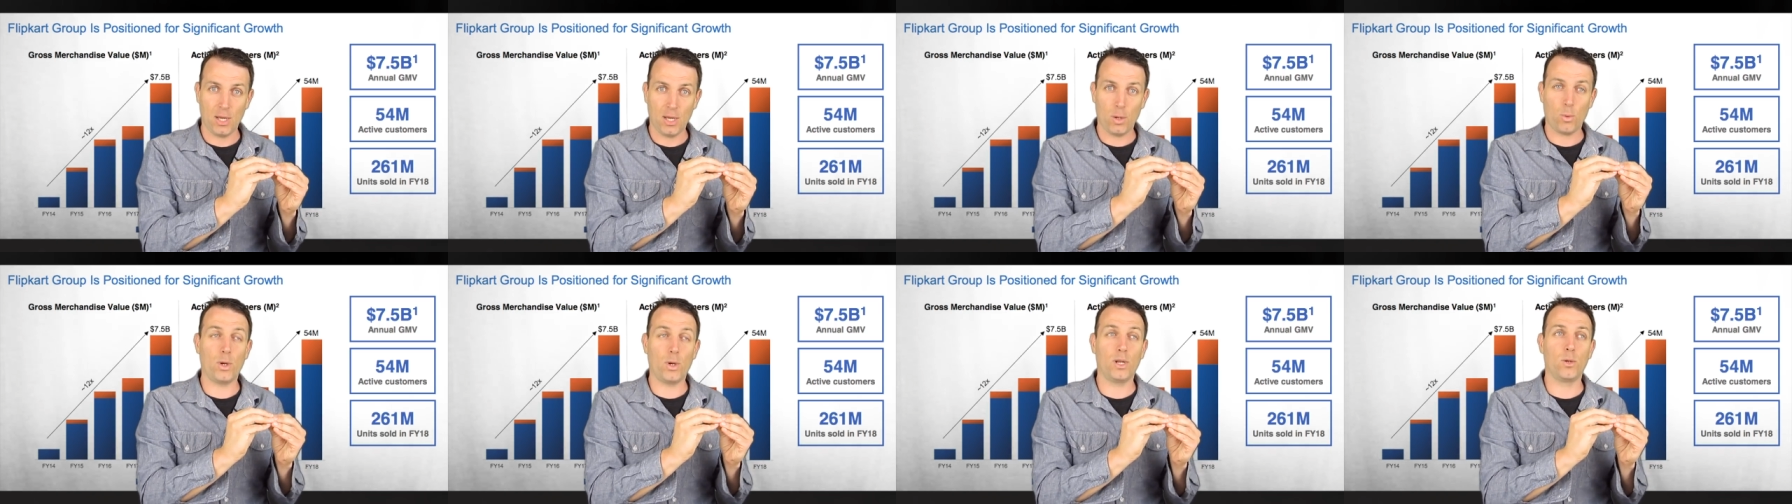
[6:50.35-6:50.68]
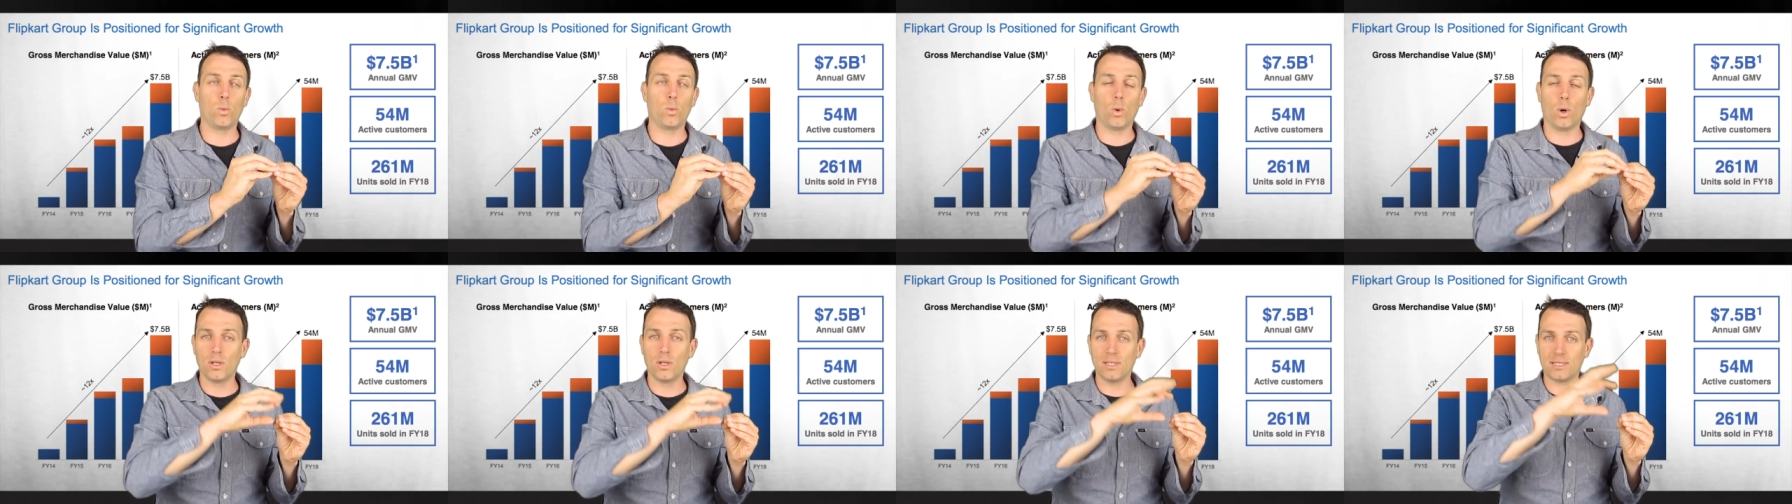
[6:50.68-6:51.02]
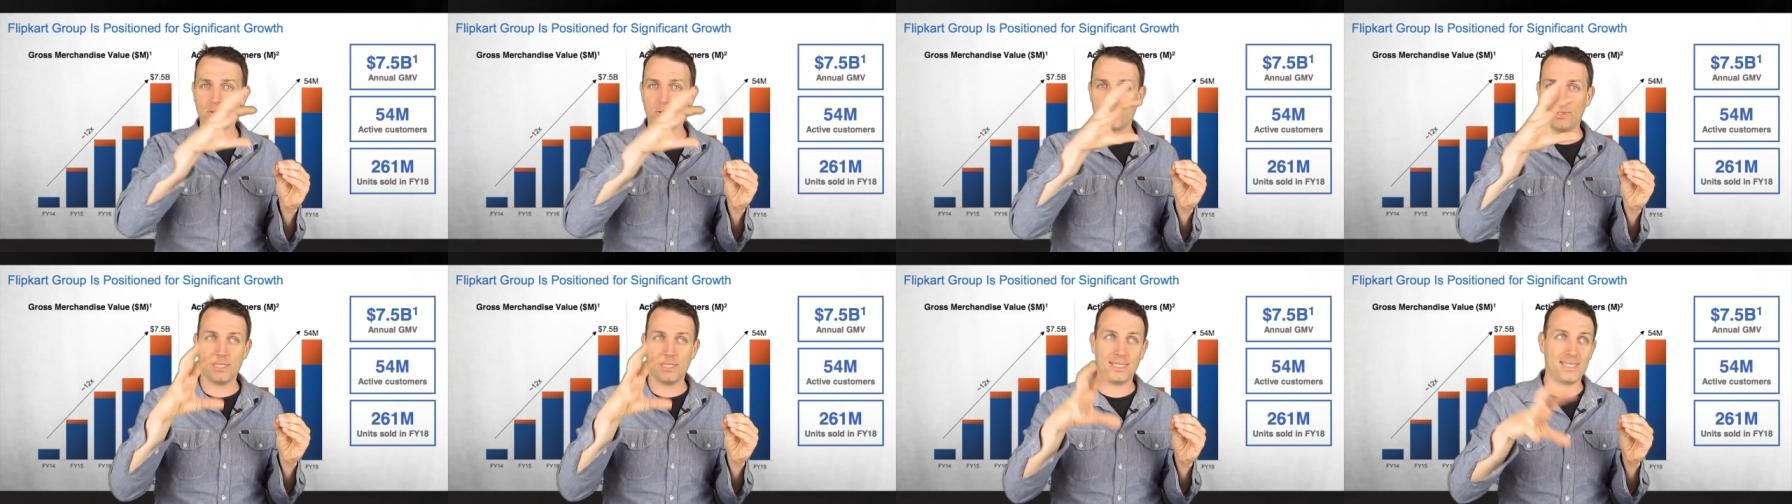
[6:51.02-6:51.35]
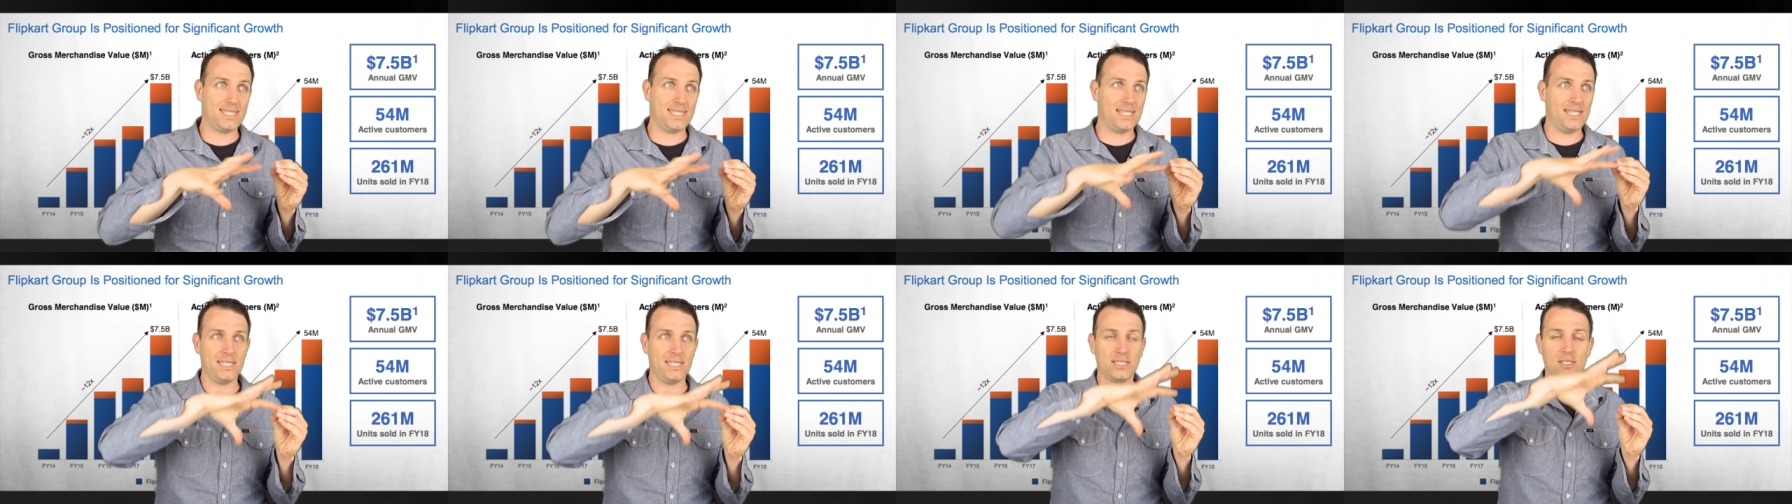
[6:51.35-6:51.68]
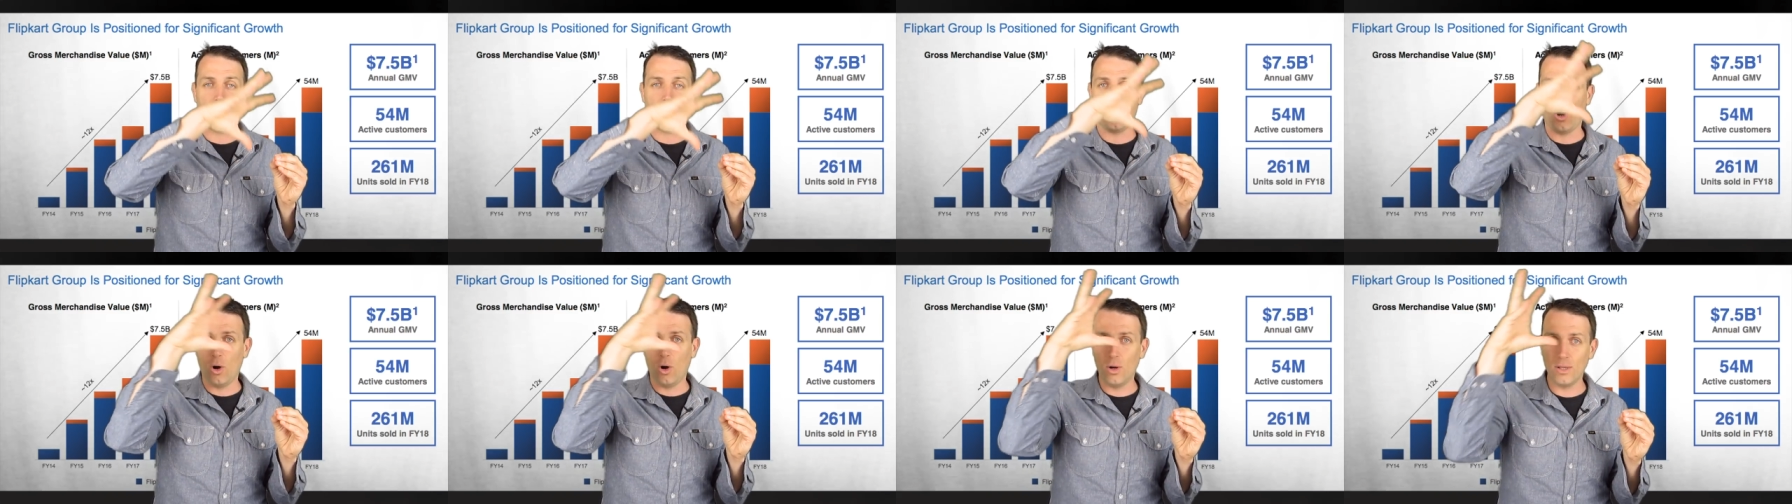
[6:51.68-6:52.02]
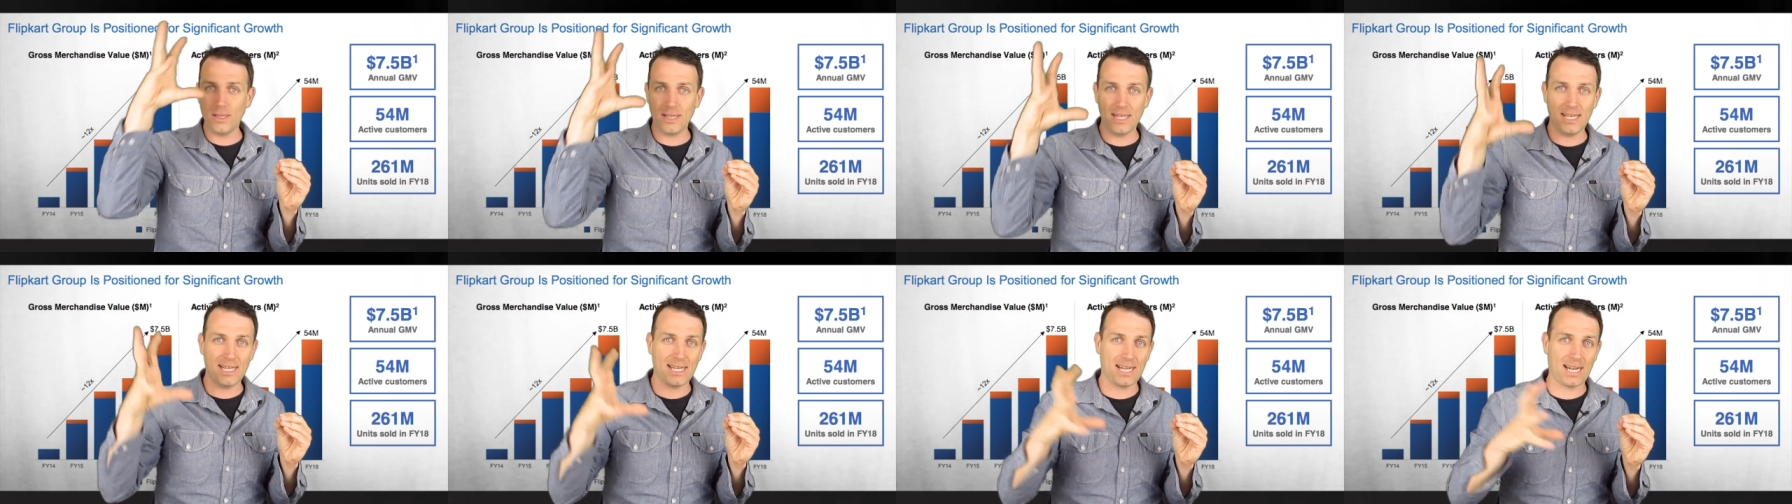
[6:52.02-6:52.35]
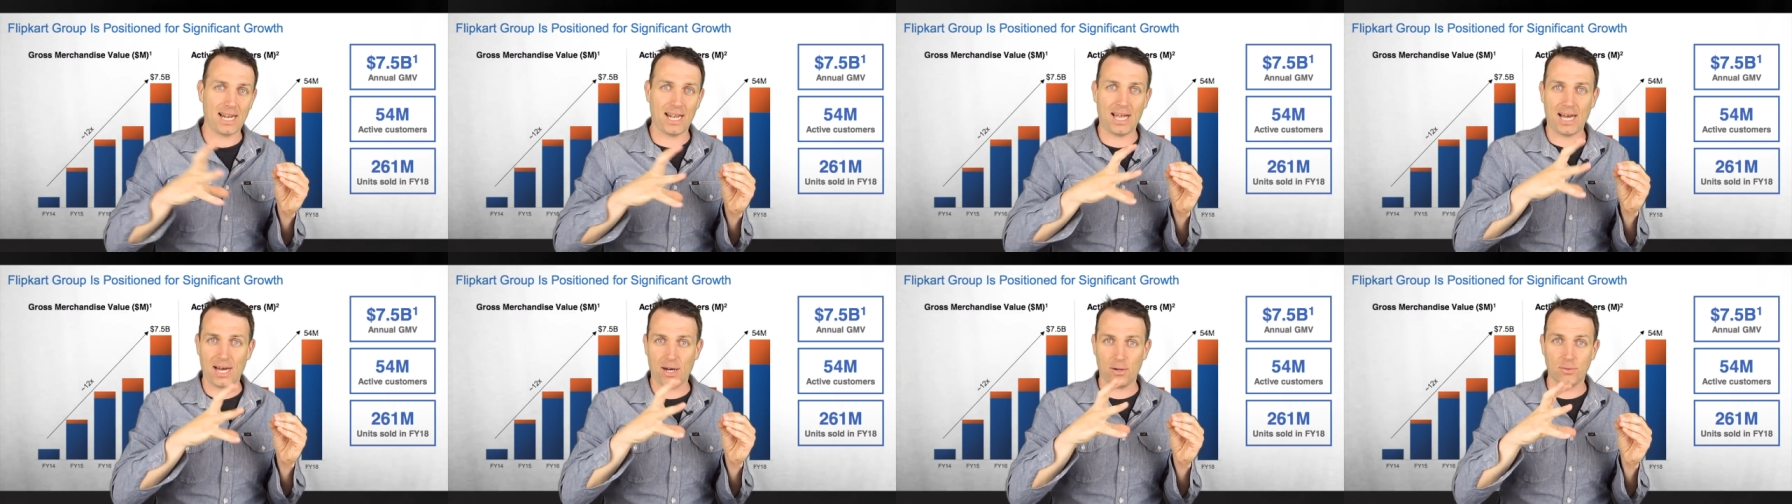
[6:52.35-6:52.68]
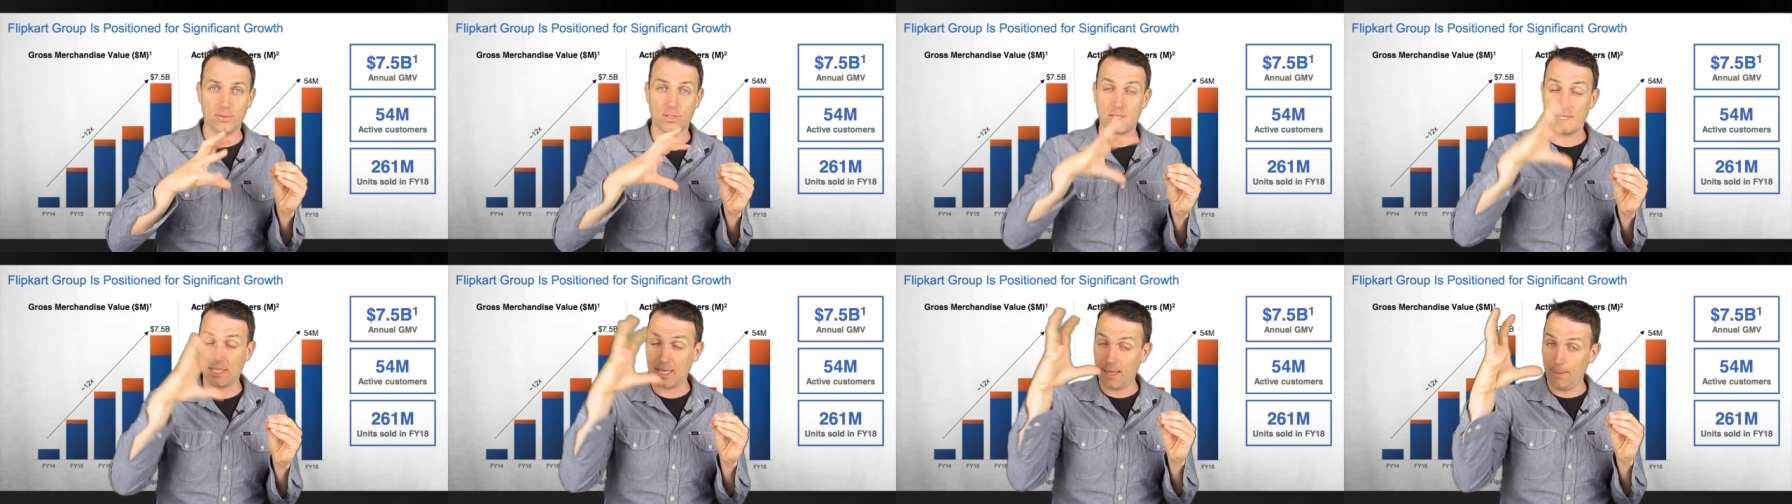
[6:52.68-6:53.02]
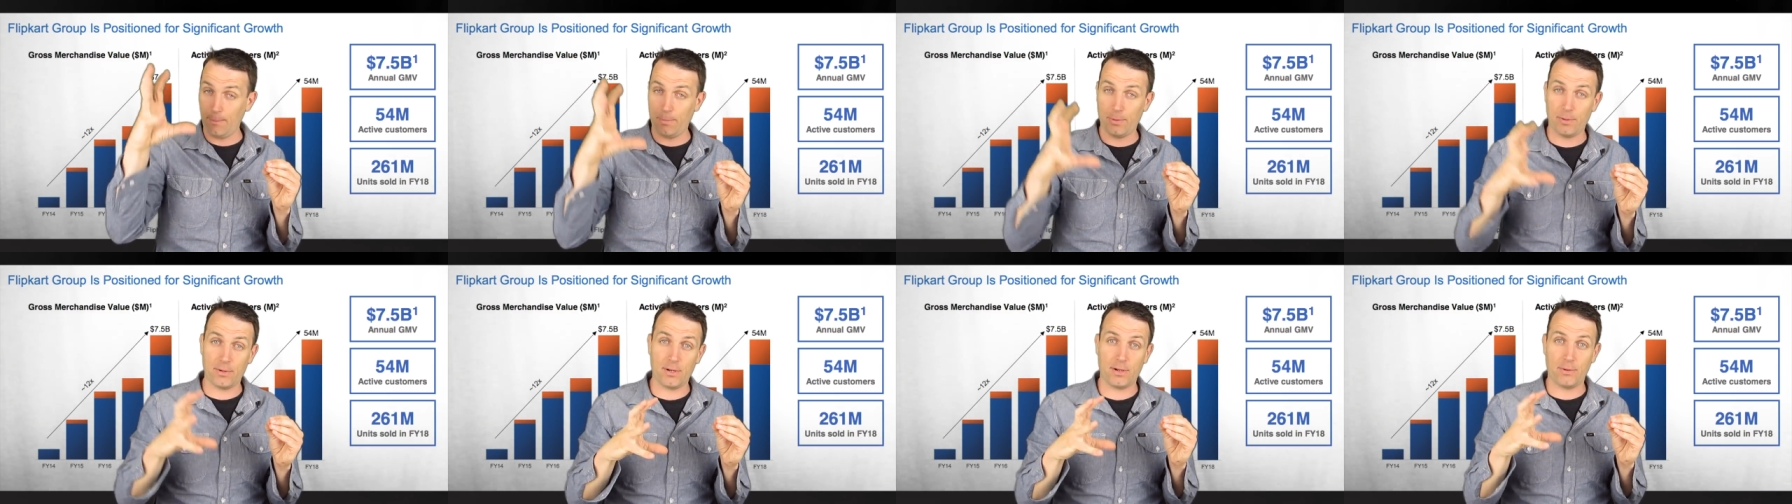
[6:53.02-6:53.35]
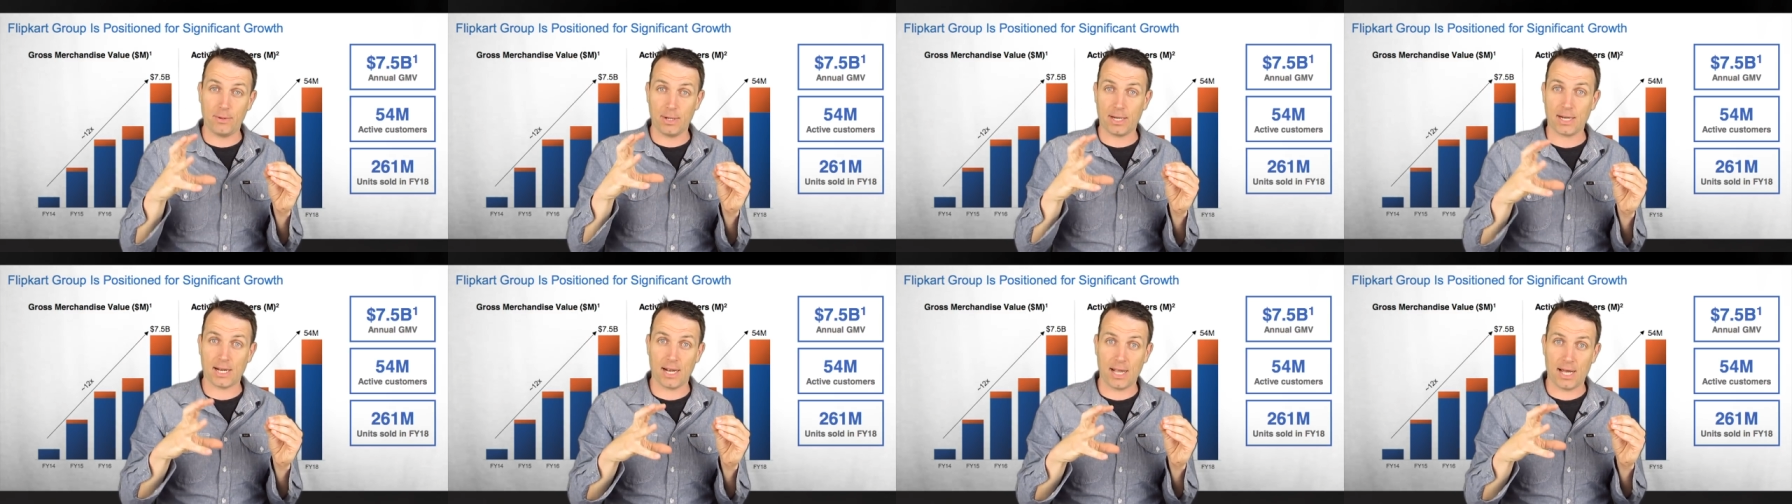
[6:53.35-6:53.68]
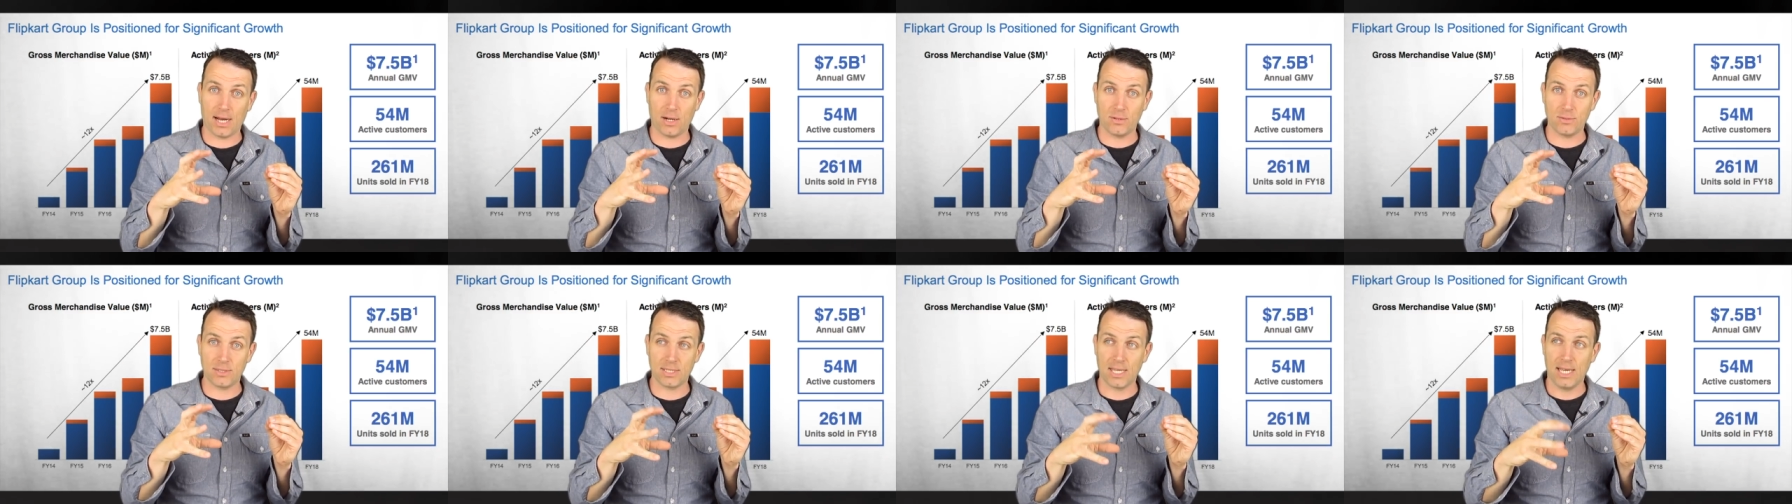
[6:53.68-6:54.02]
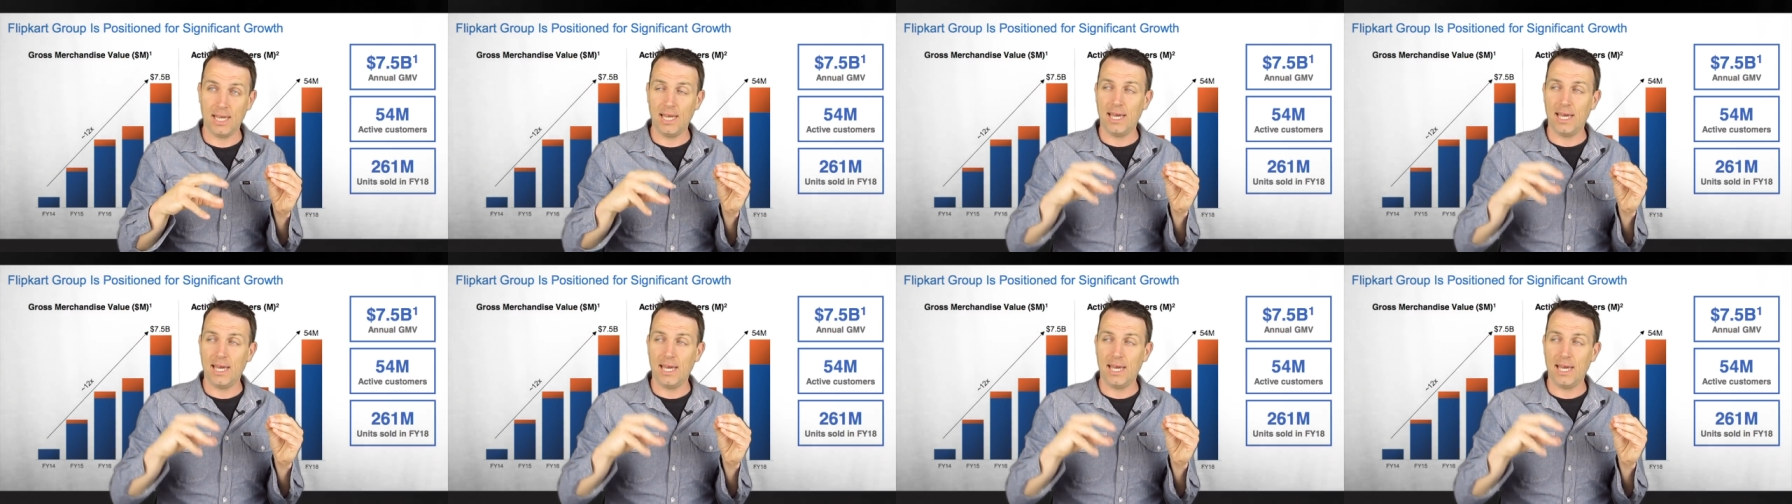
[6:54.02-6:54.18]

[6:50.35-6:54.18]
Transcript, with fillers: when Wall Street sees only clouds, temporary clouds,